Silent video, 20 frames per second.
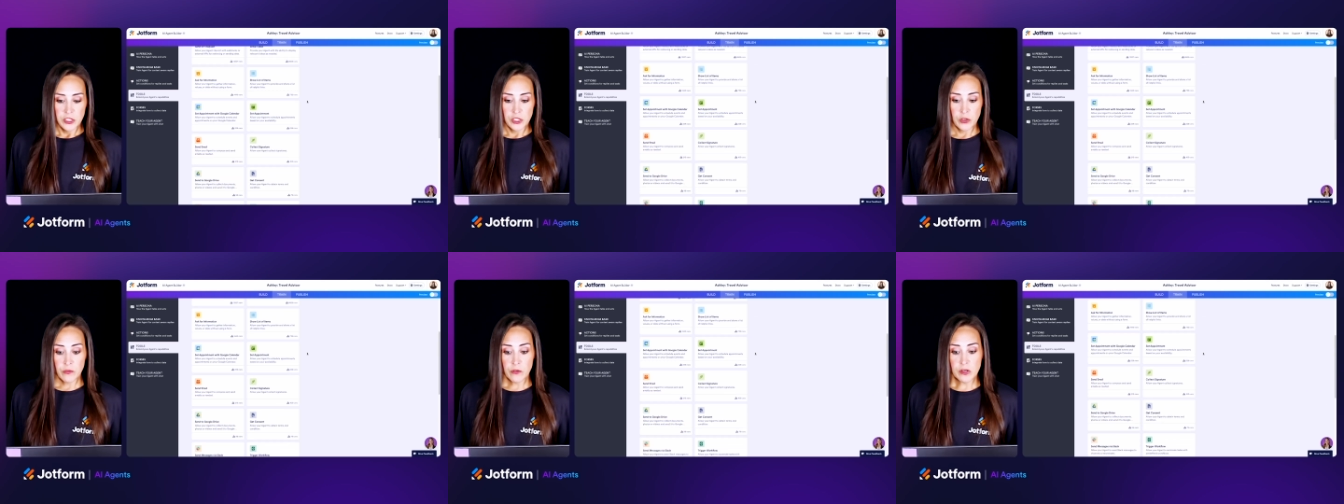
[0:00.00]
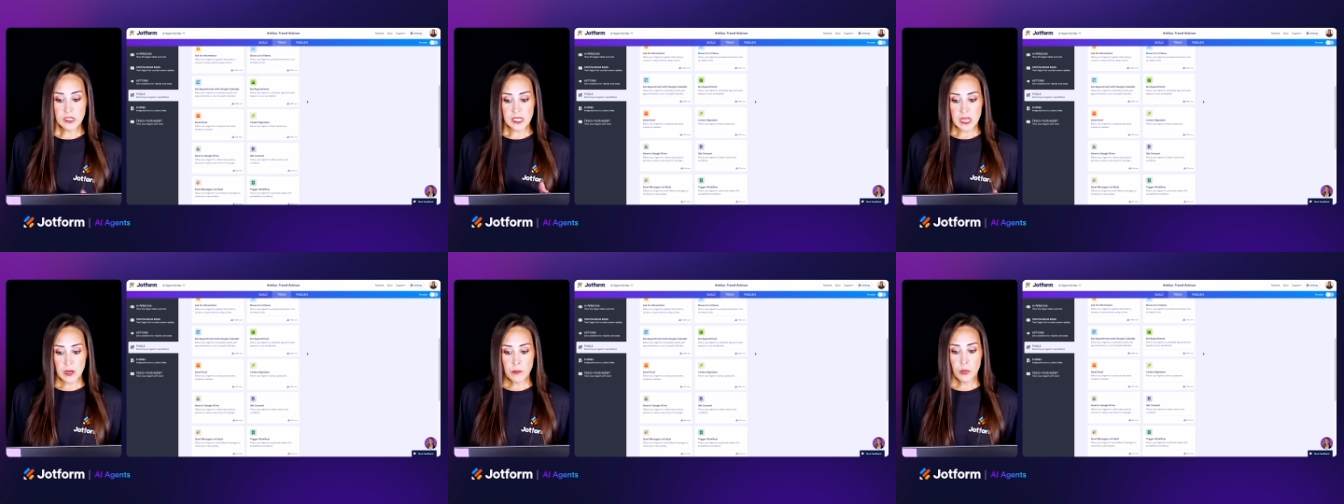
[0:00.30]
So
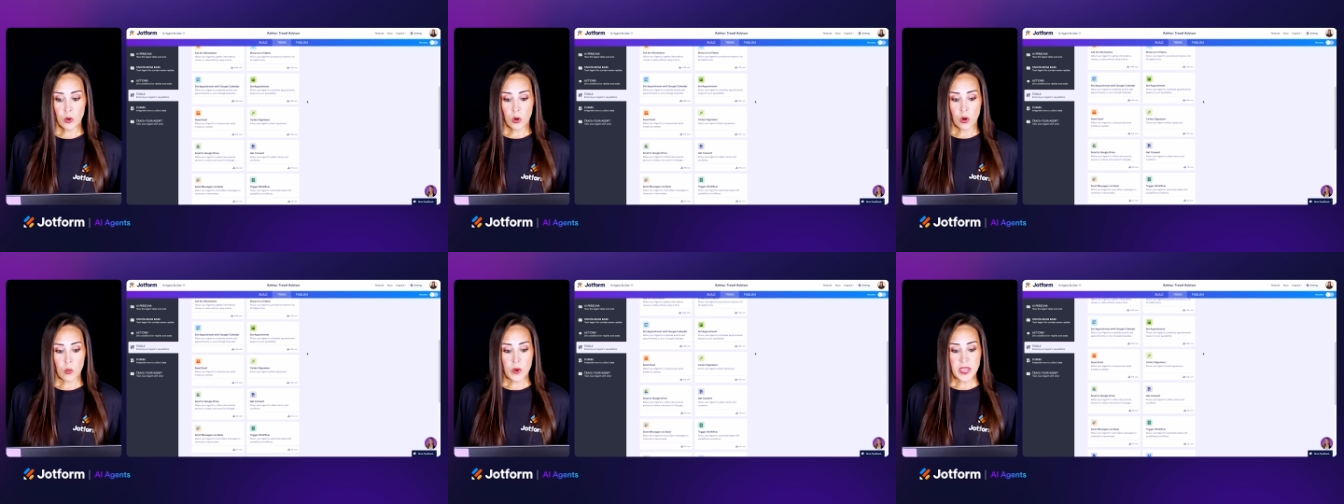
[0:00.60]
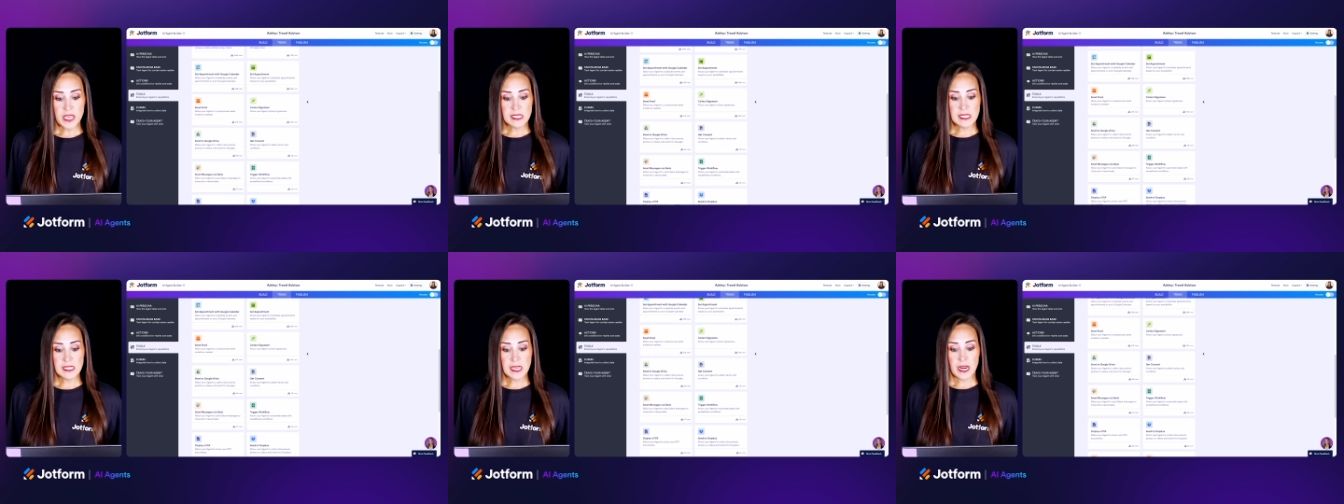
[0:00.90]
for example,
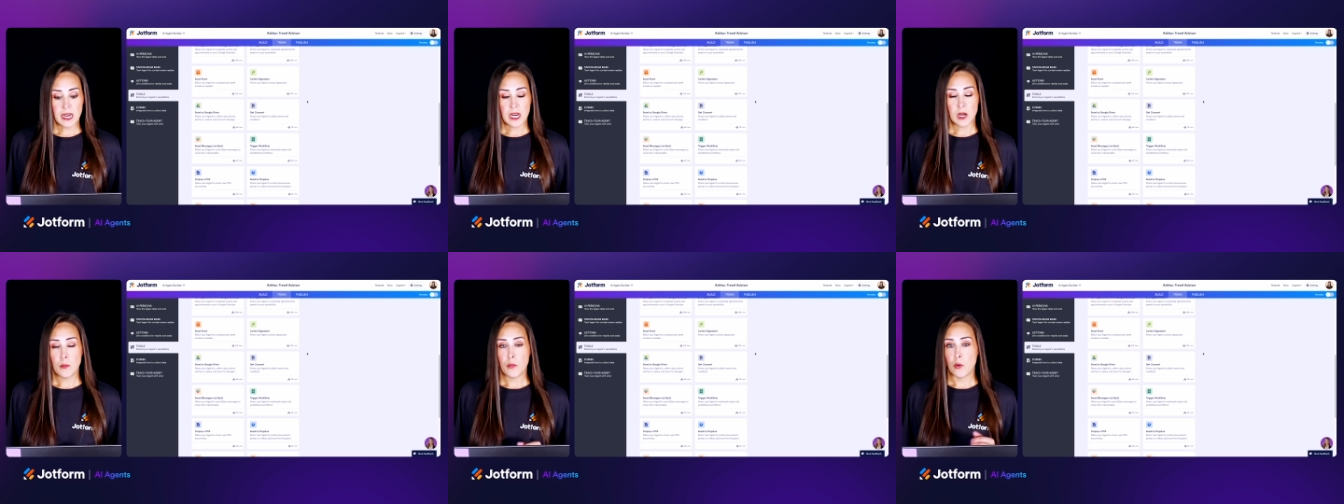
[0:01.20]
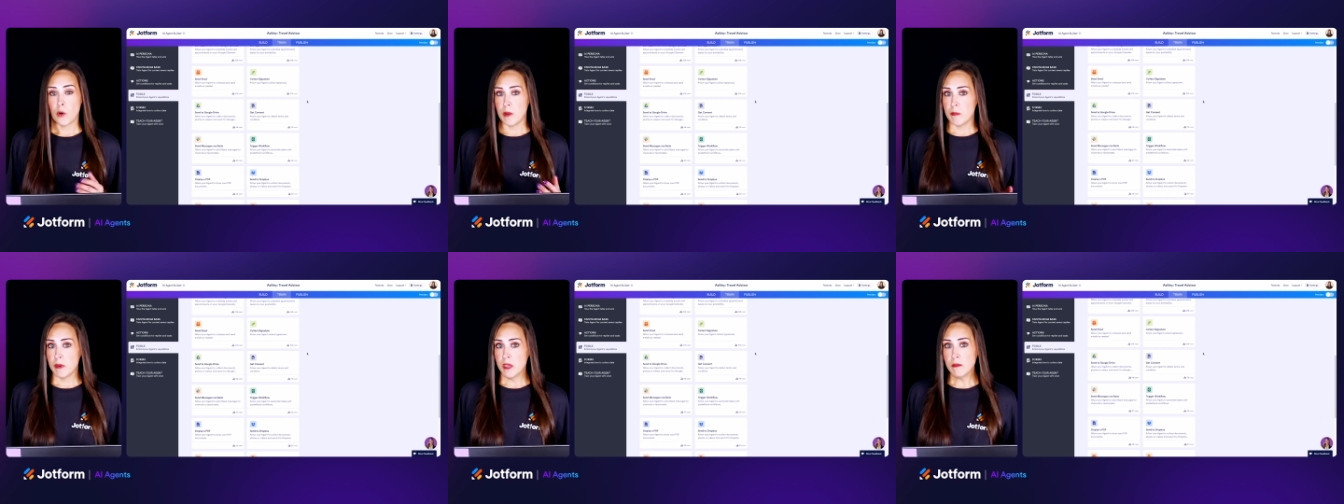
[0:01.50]
we can set an
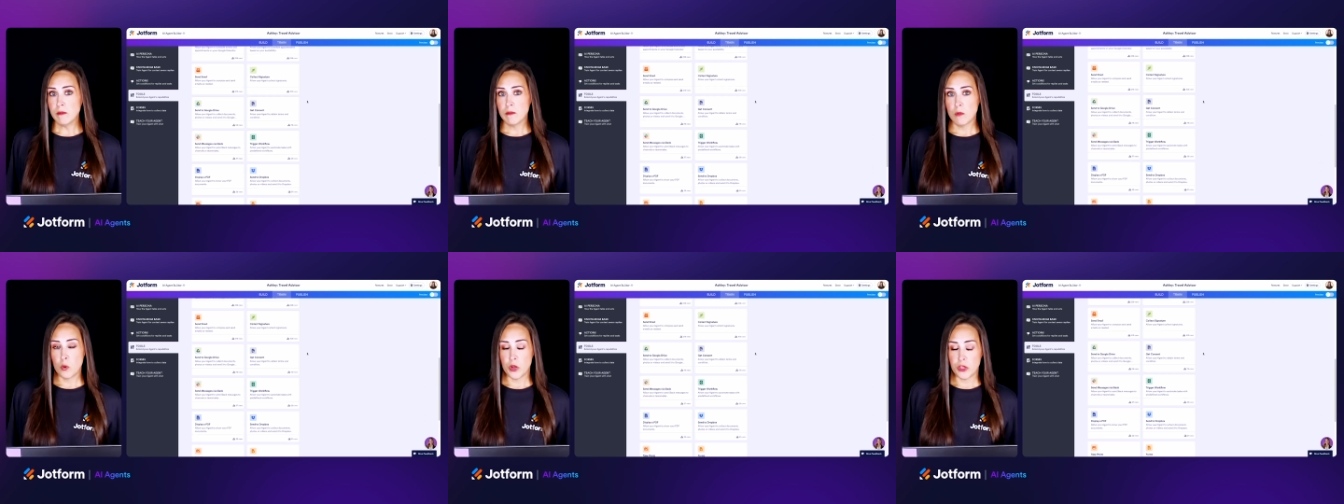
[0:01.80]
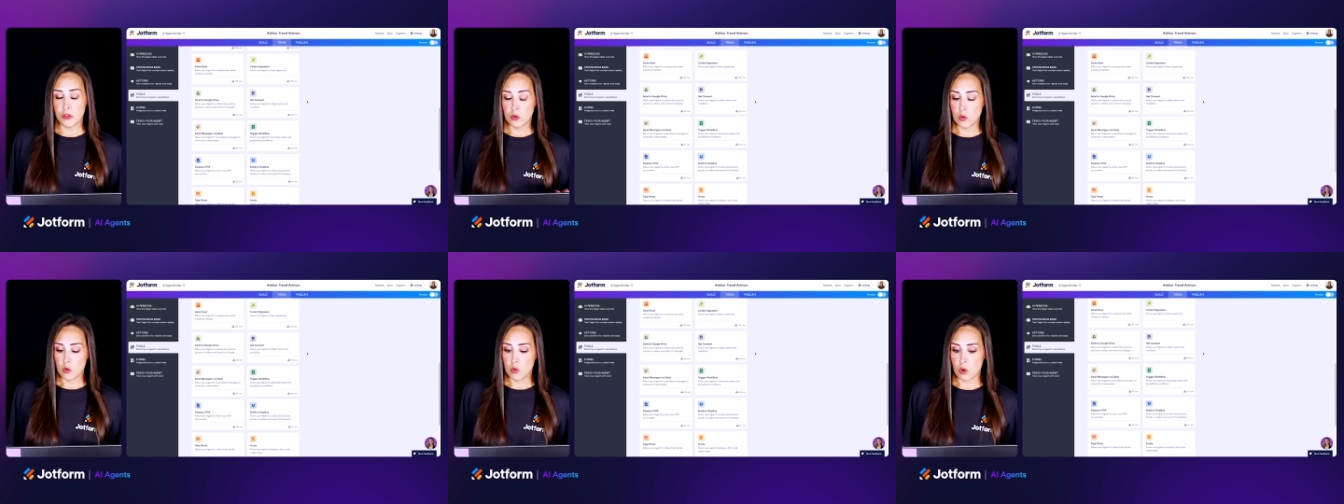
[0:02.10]
appointment
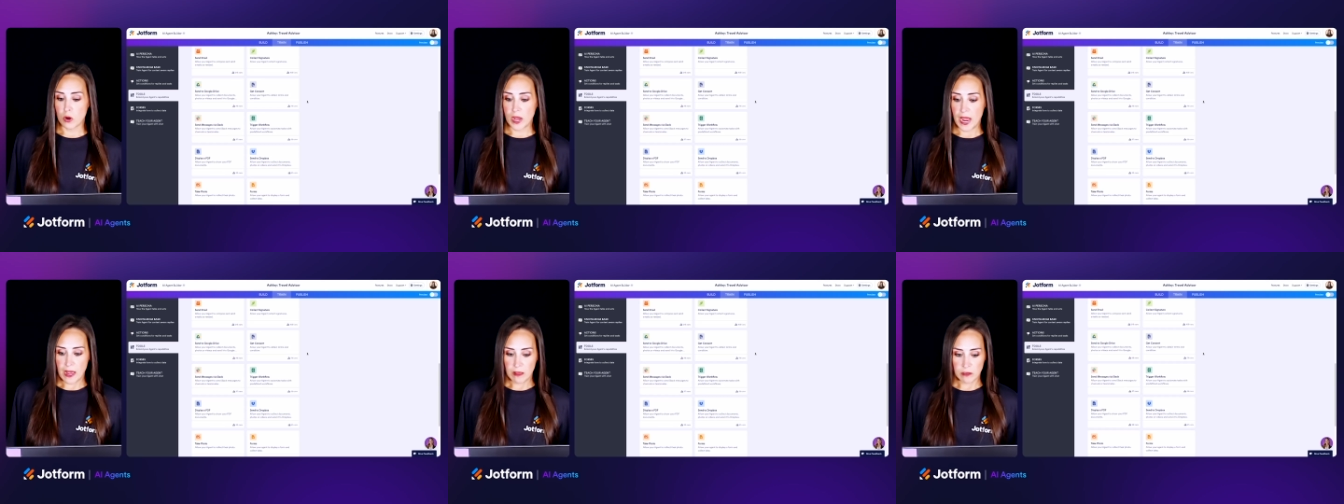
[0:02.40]
with Google